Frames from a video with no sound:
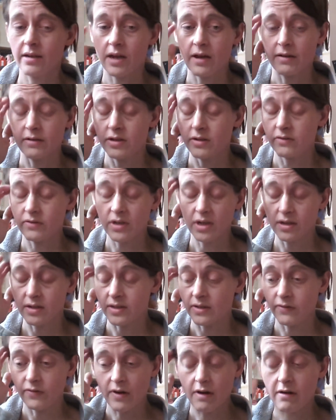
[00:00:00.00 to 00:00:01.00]
Uh, you've done us
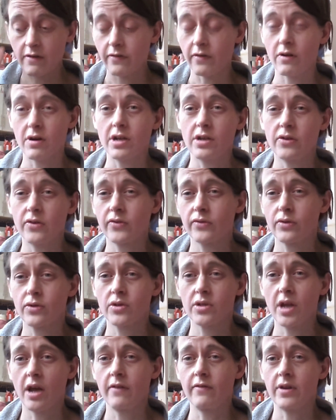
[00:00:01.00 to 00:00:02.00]
a very, very useful
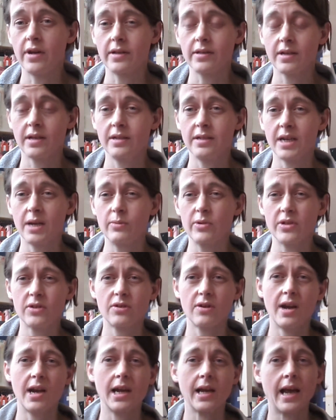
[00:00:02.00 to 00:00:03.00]
service in demonstrating